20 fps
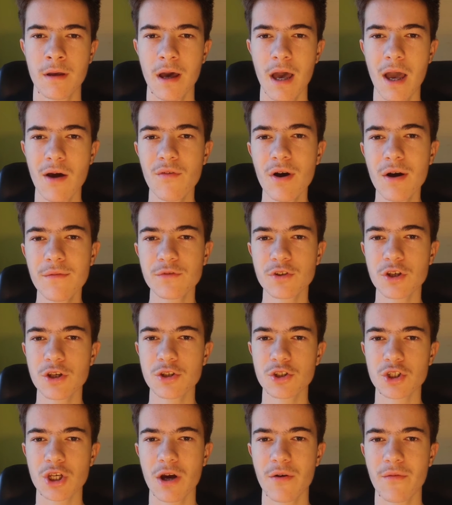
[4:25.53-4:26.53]
I love
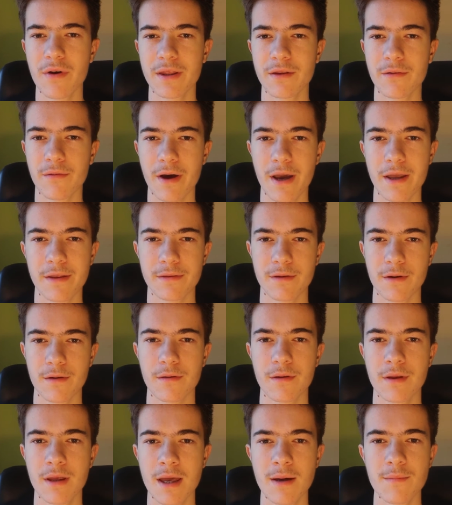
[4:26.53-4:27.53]
Chinchow and
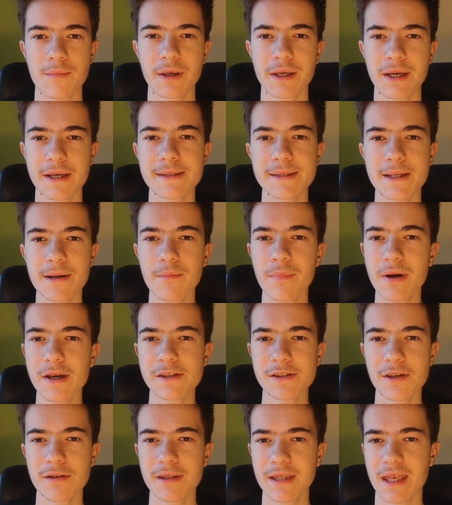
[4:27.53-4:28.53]
Lantern because they're
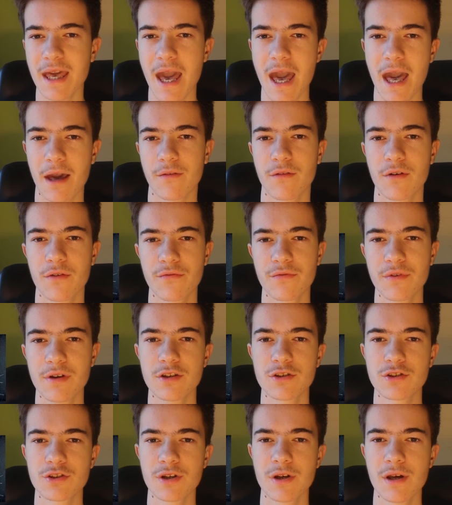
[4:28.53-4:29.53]
based on the
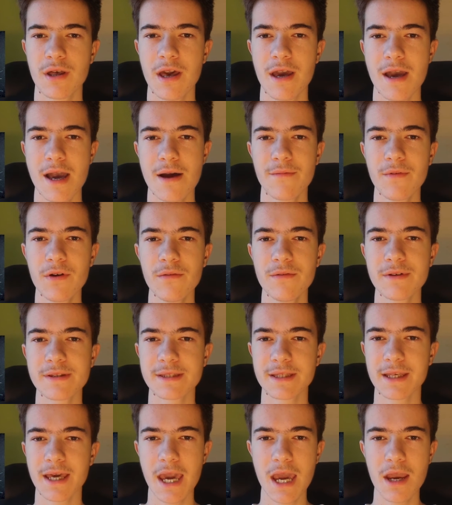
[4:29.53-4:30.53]
anglerfish, a really
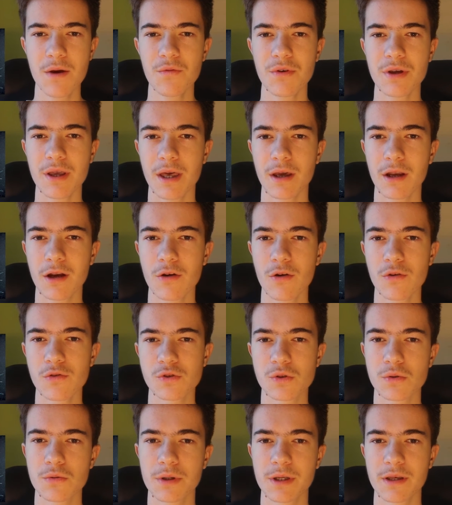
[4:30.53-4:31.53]
scary and
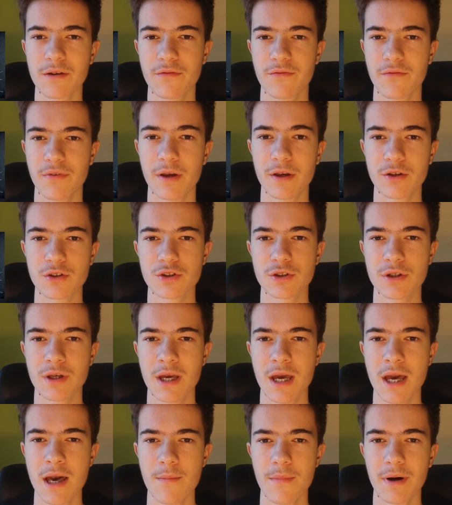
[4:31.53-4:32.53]
gross looking fish,
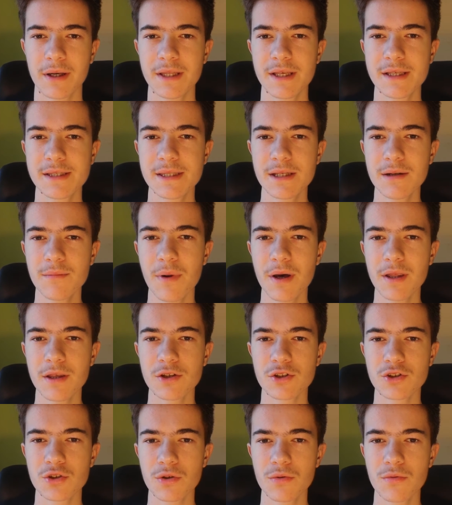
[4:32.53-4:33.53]
but they still
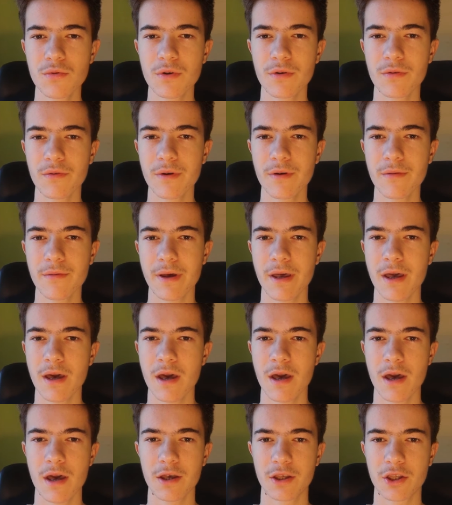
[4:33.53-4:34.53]
manage to look really
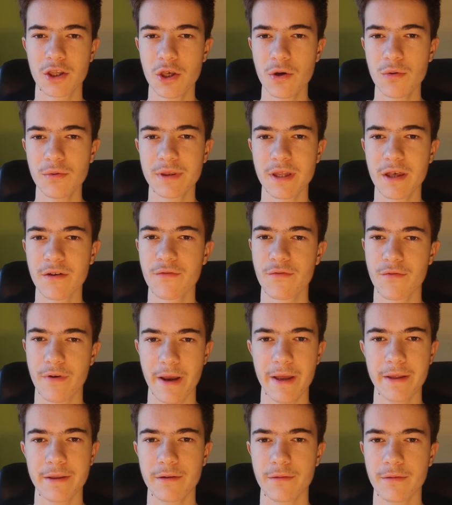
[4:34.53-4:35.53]
cute and
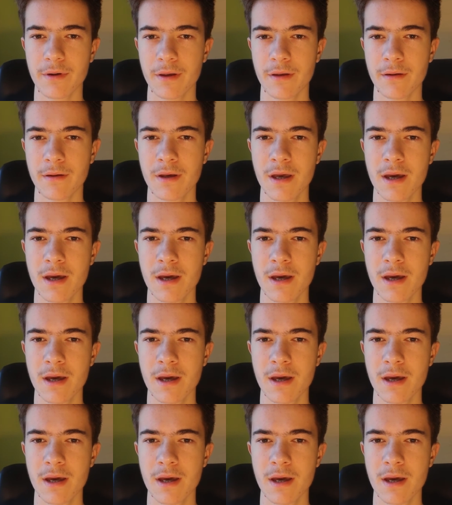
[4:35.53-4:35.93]
friendly.